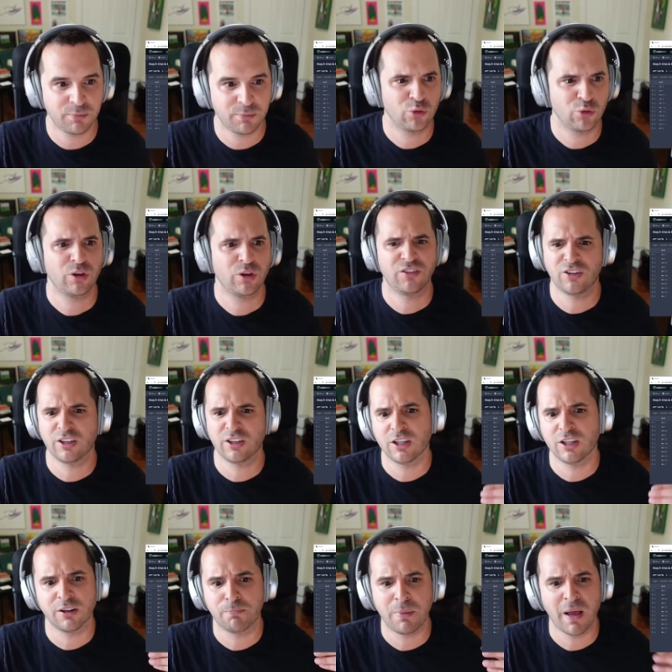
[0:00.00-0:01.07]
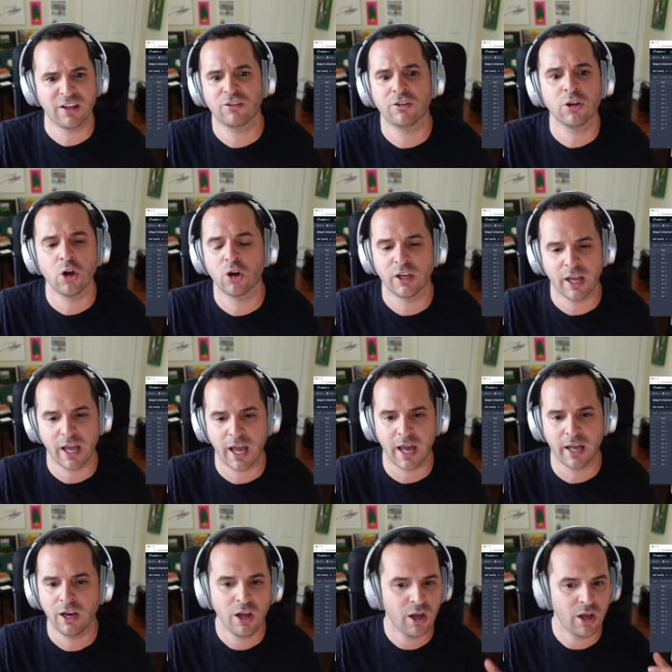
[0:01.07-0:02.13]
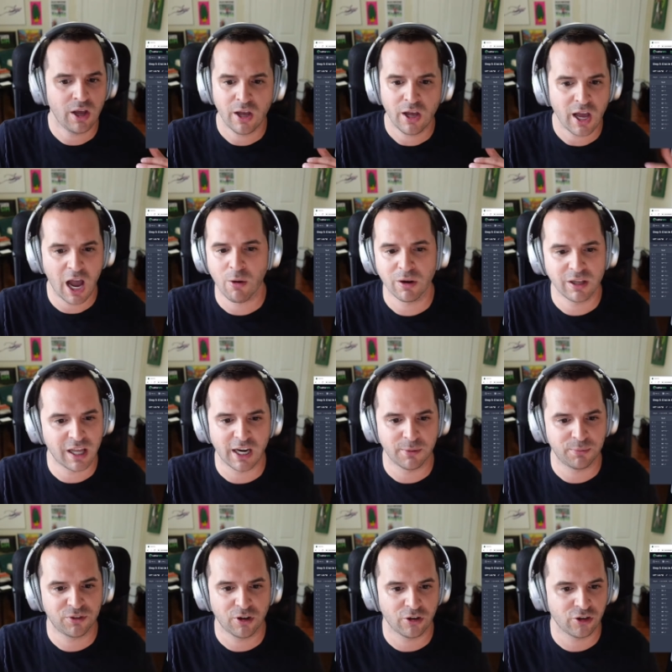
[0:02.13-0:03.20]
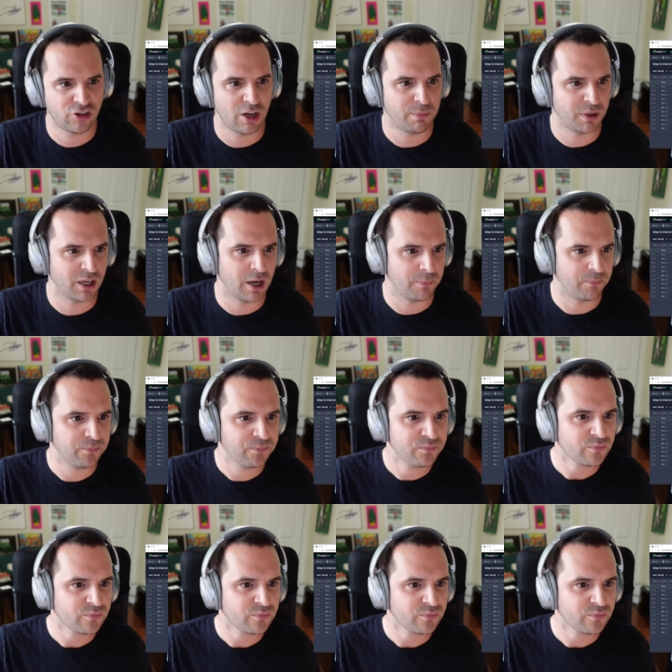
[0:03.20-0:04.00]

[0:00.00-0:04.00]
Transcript: which will give us like the best look at how our lineups are shaping up.